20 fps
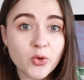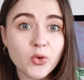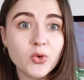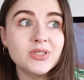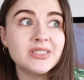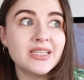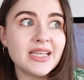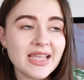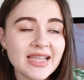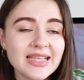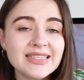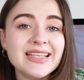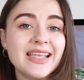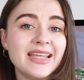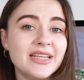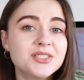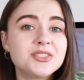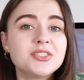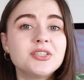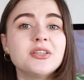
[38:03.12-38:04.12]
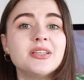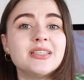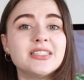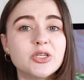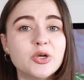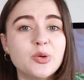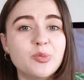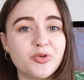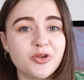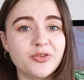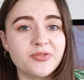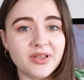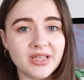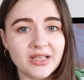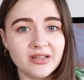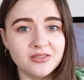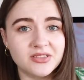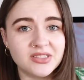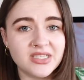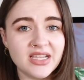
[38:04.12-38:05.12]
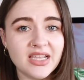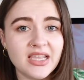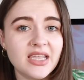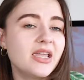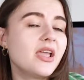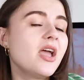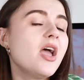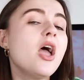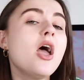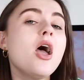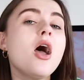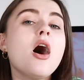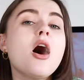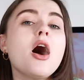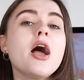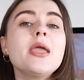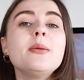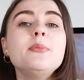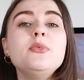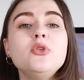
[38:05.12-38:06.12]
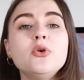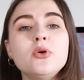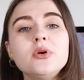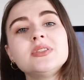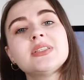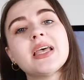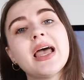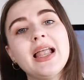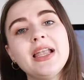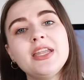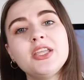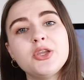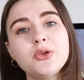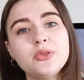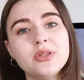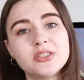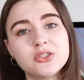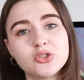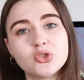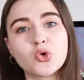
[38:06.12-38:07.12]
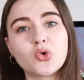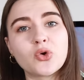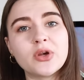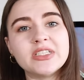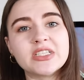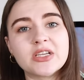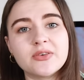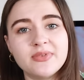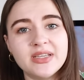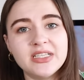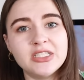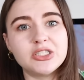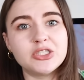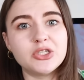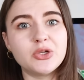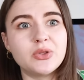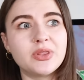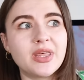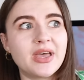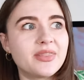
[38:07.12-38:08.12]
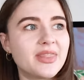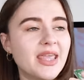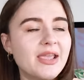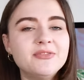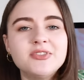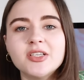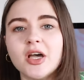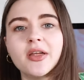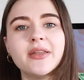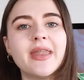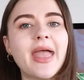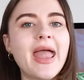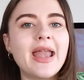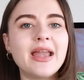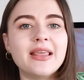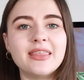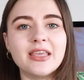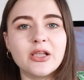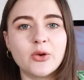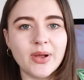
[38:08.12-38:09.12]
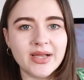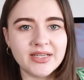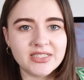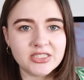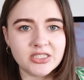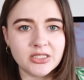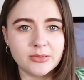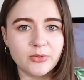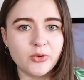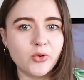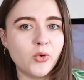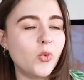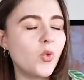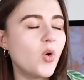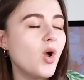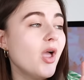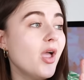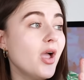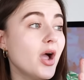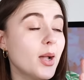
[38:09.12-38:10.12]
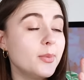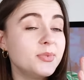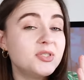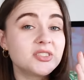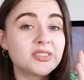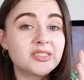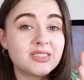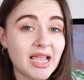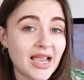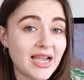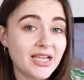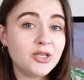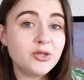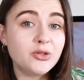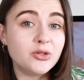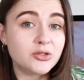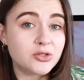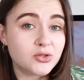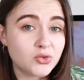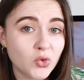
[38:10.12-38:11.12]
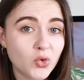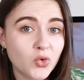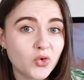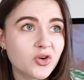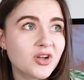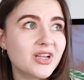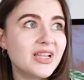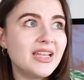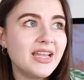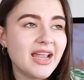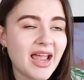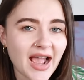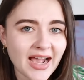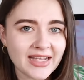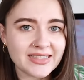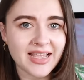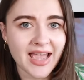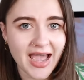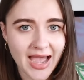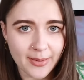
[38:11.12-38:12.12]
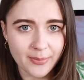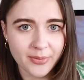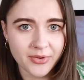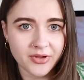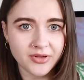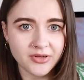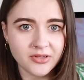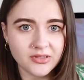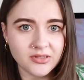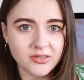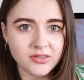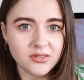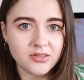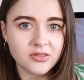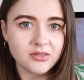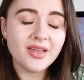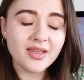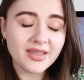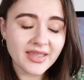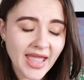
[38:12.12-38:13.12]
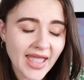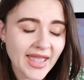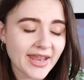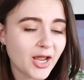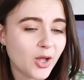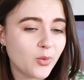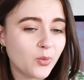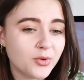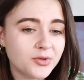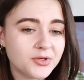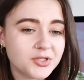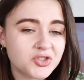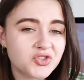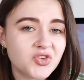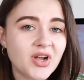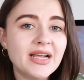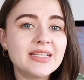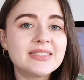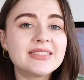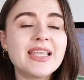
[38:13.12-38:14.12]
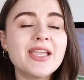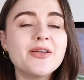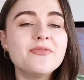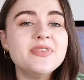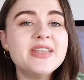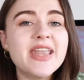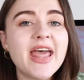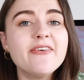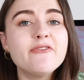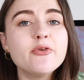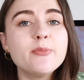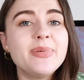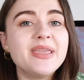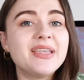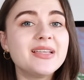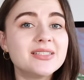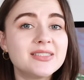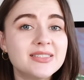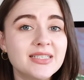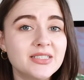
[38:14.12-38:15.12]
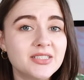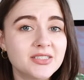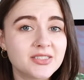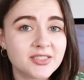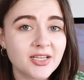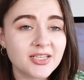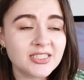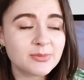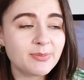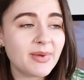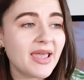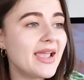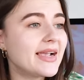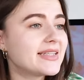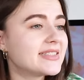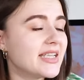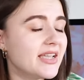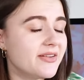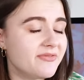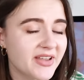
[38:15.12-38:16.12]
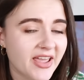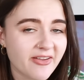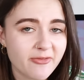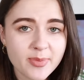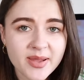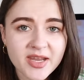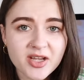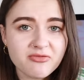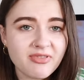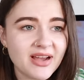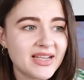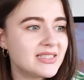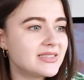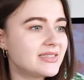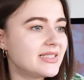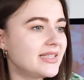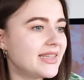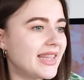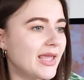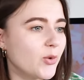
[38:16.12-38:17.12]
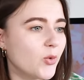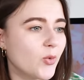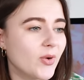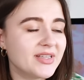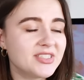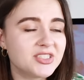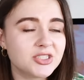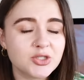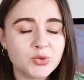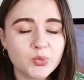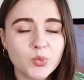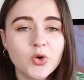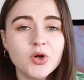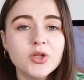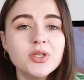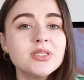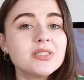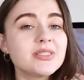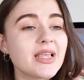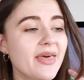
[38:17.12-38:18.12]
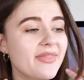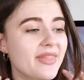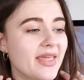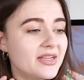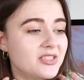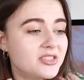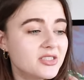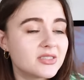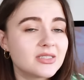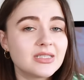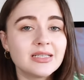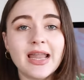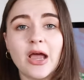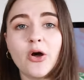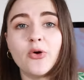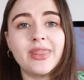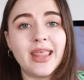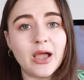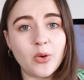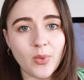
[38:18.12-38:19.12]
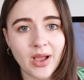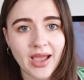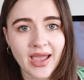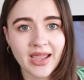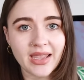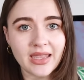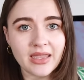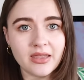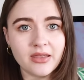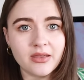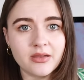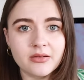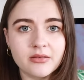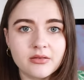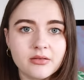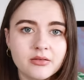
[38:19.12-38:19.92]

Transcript: course, it is innocent until proven guilty. I am not telling you this story to convince you that they've done anything questionable. I'm just telling you the story as it happened. Again, I want to stress they have never been considered suspects, they have never been arrested, they were questioned once and then just let on their way.